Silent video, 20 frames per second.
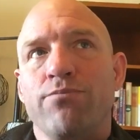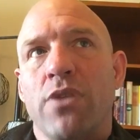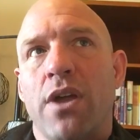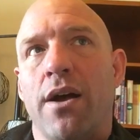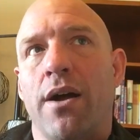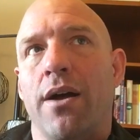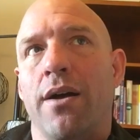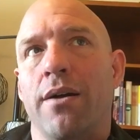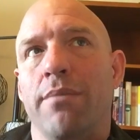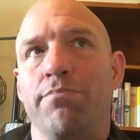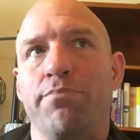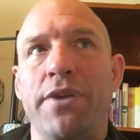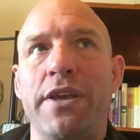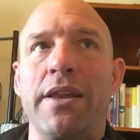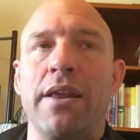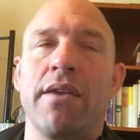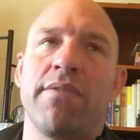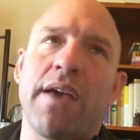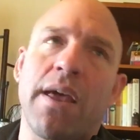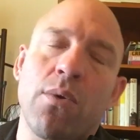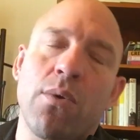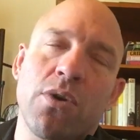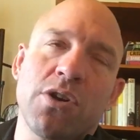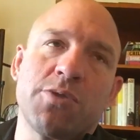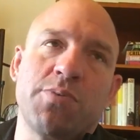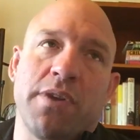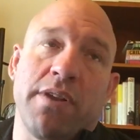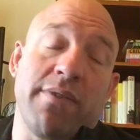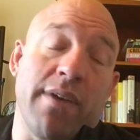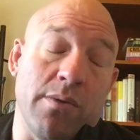Beat Yves
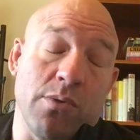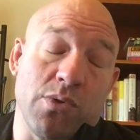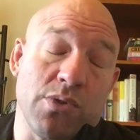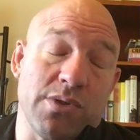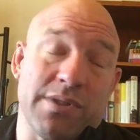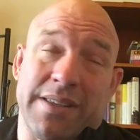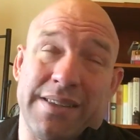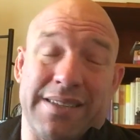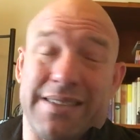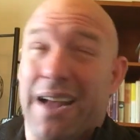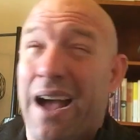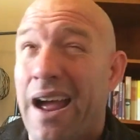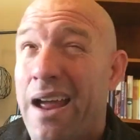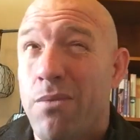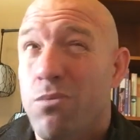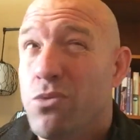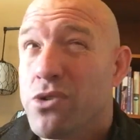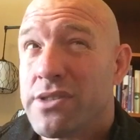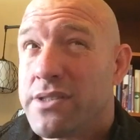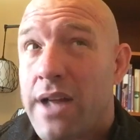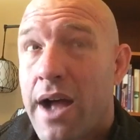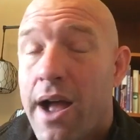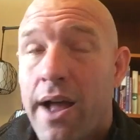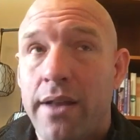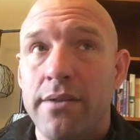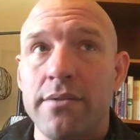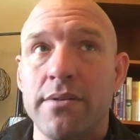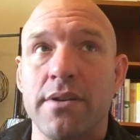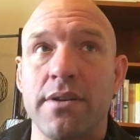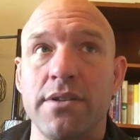Edwards, but Yves Edwards at the time was
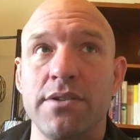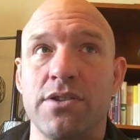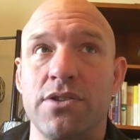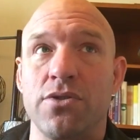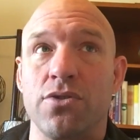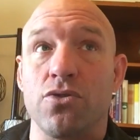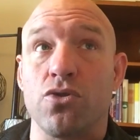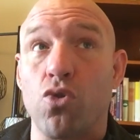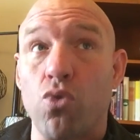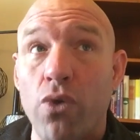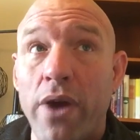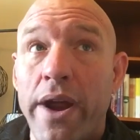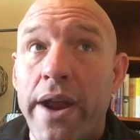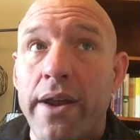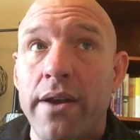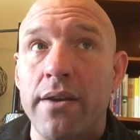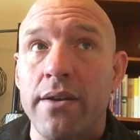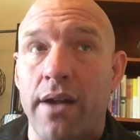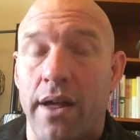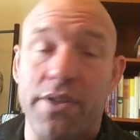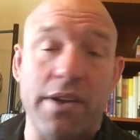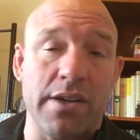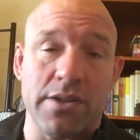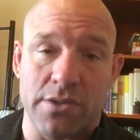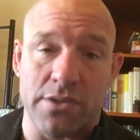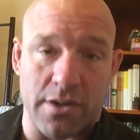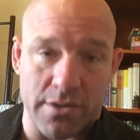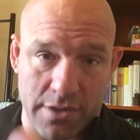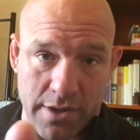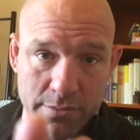not considered great. I think
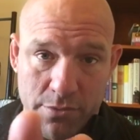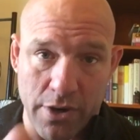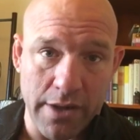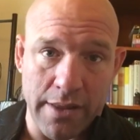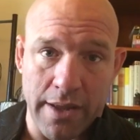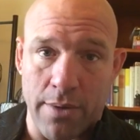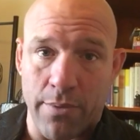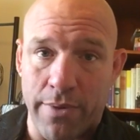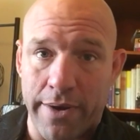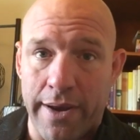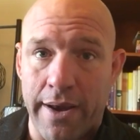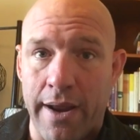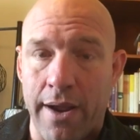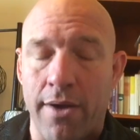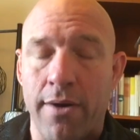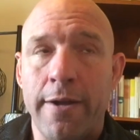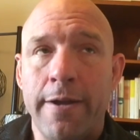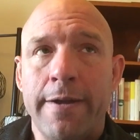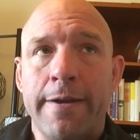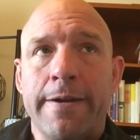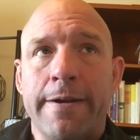he's an all-time great lightweight now.